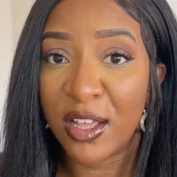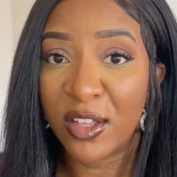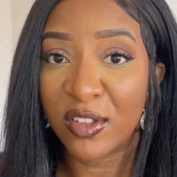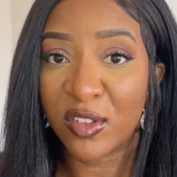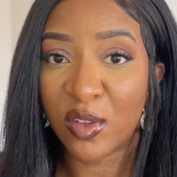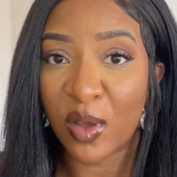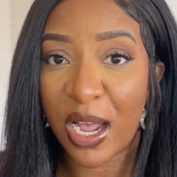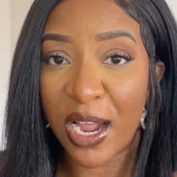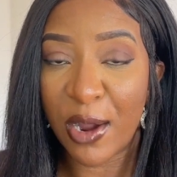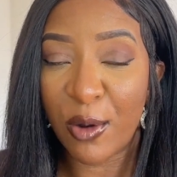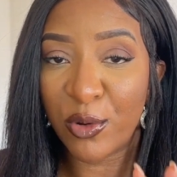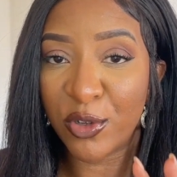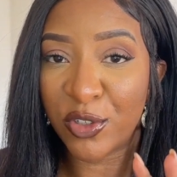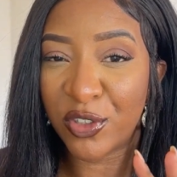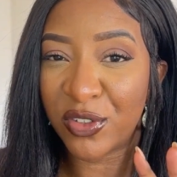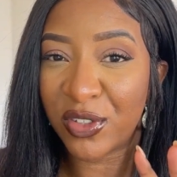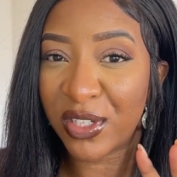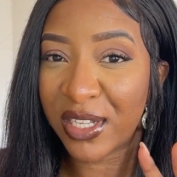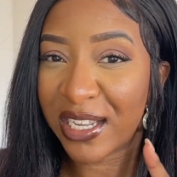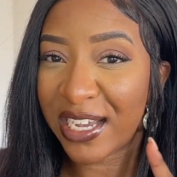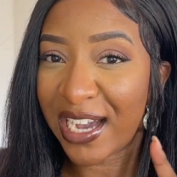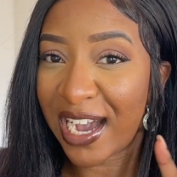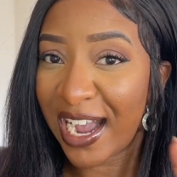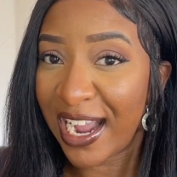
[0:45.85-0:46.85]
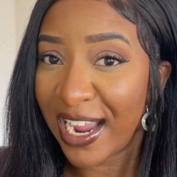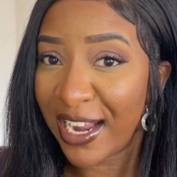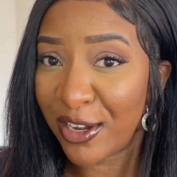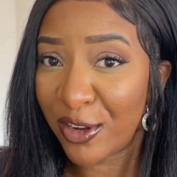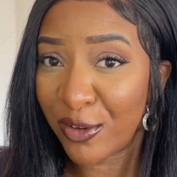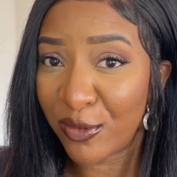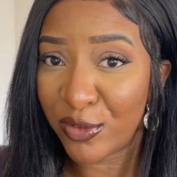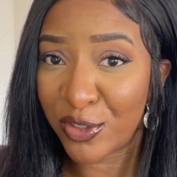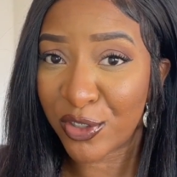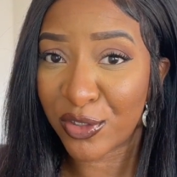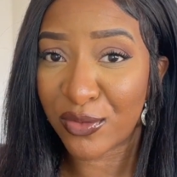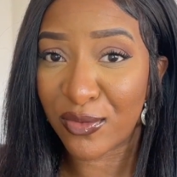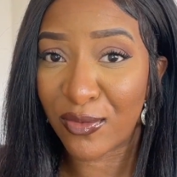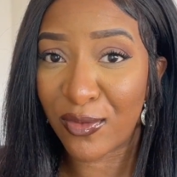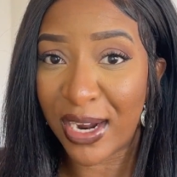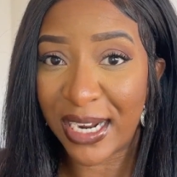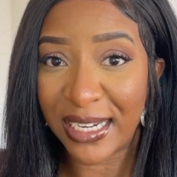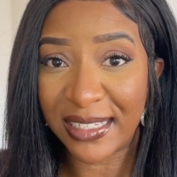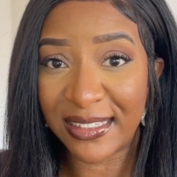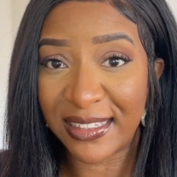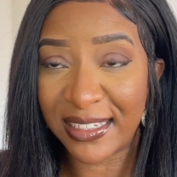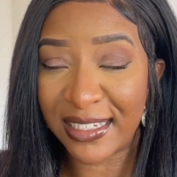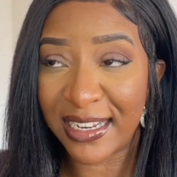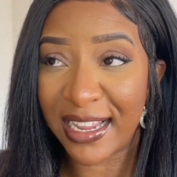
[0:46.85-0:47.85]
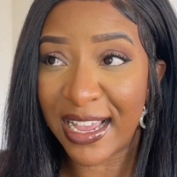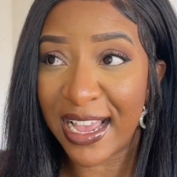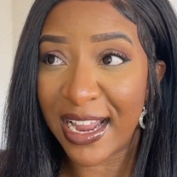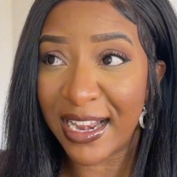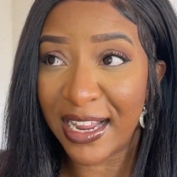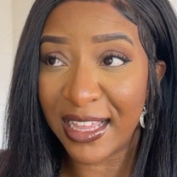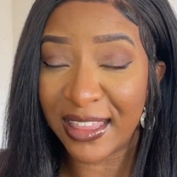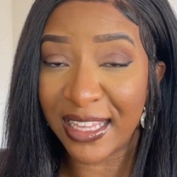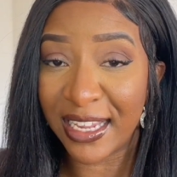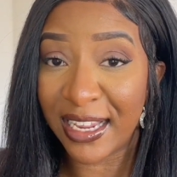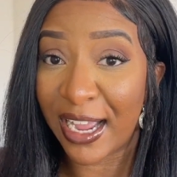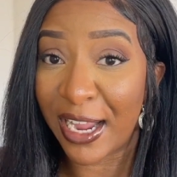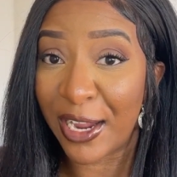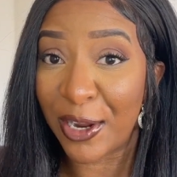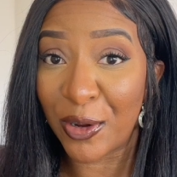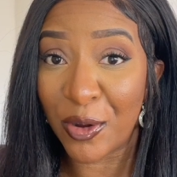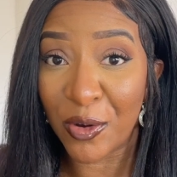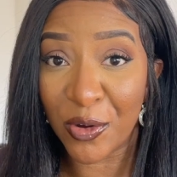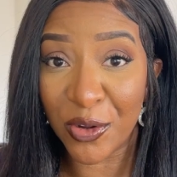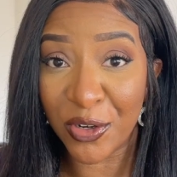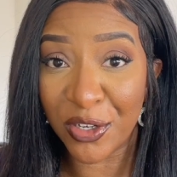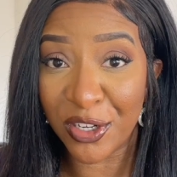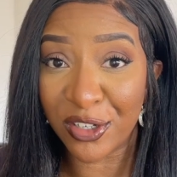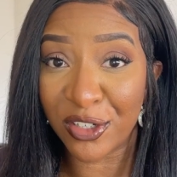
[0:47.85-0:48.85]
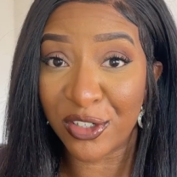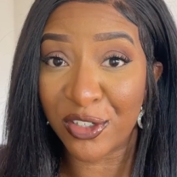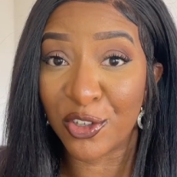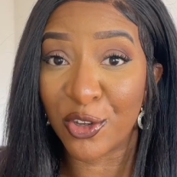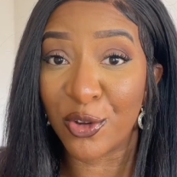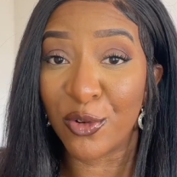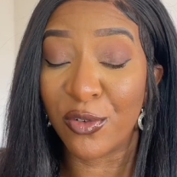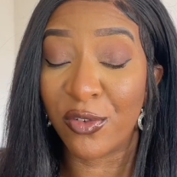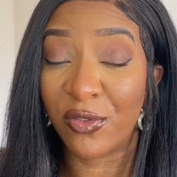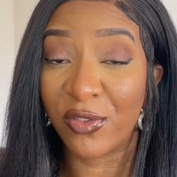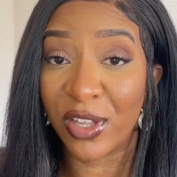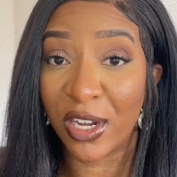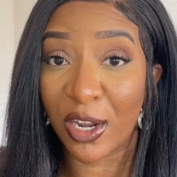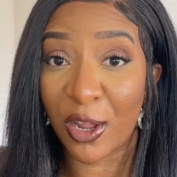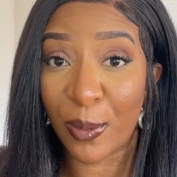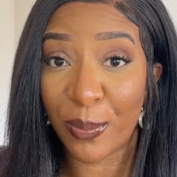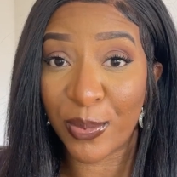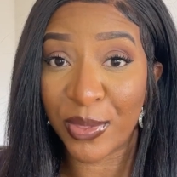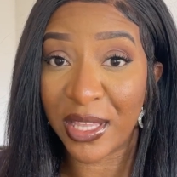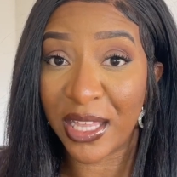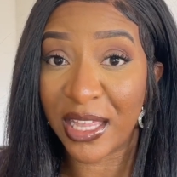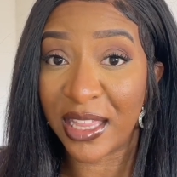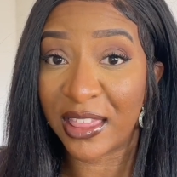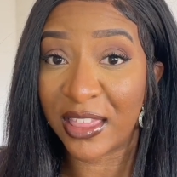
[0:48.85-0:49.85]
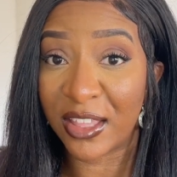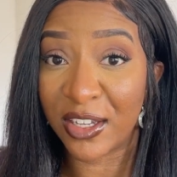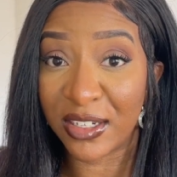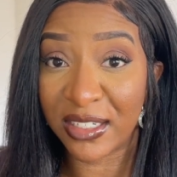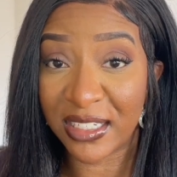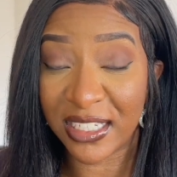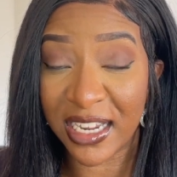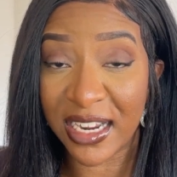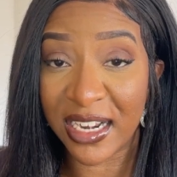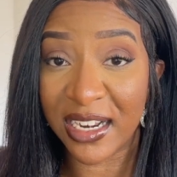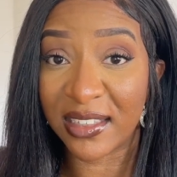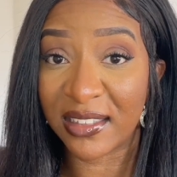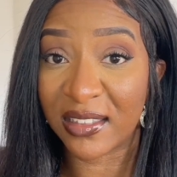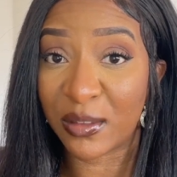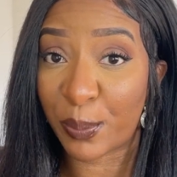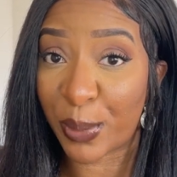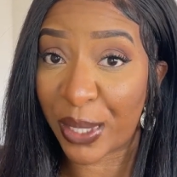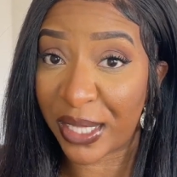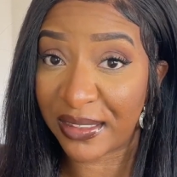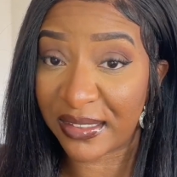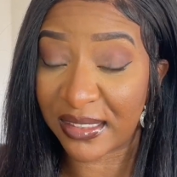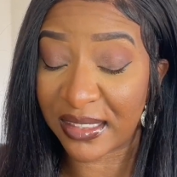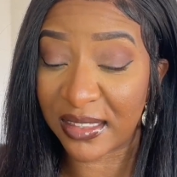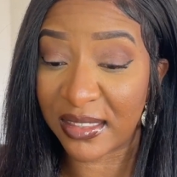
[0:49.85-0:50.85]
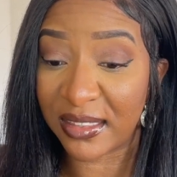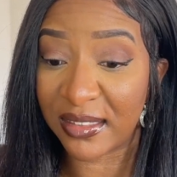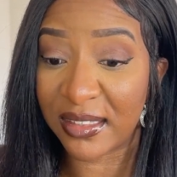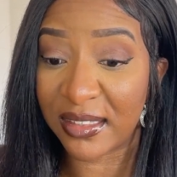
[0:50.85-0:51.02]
So I was kind of just writing anything I could to fill up the 13 spaces,